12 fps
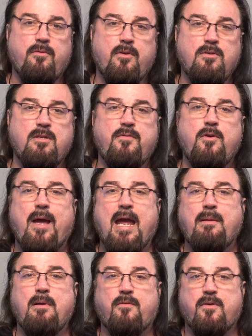those of you
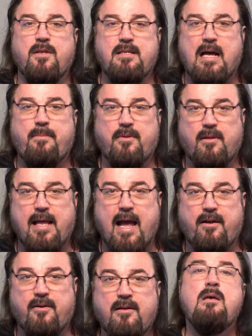aiming for the top of the
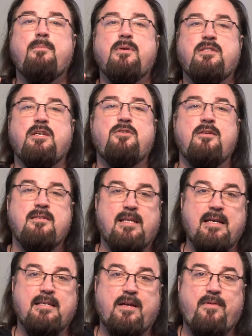ladder, positions
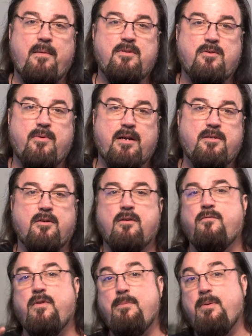like DevOps Director,
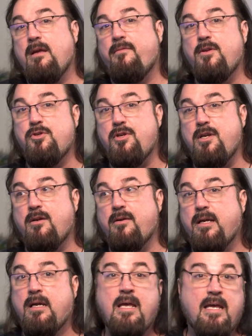VP of
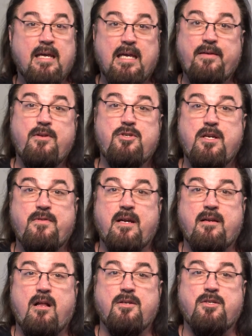Engineering, even Chief
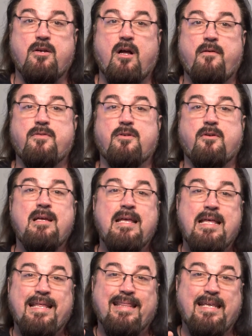Technology Officer,
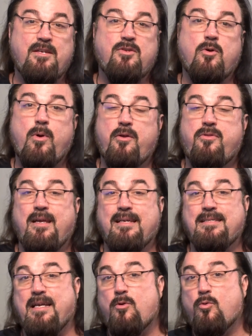these are where
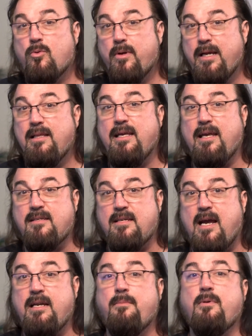things get really
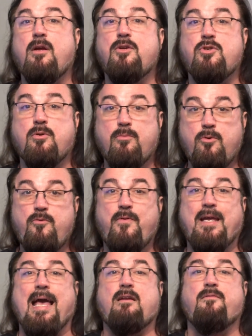exciting because you're
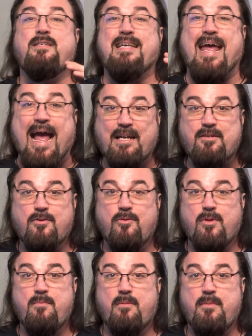moving out of
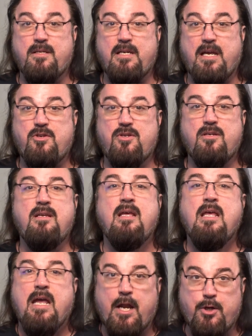tactical implementation
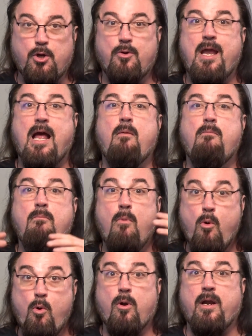and you're now
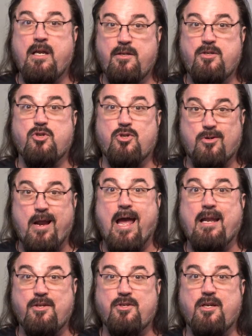more into
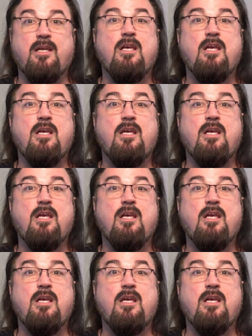strategy.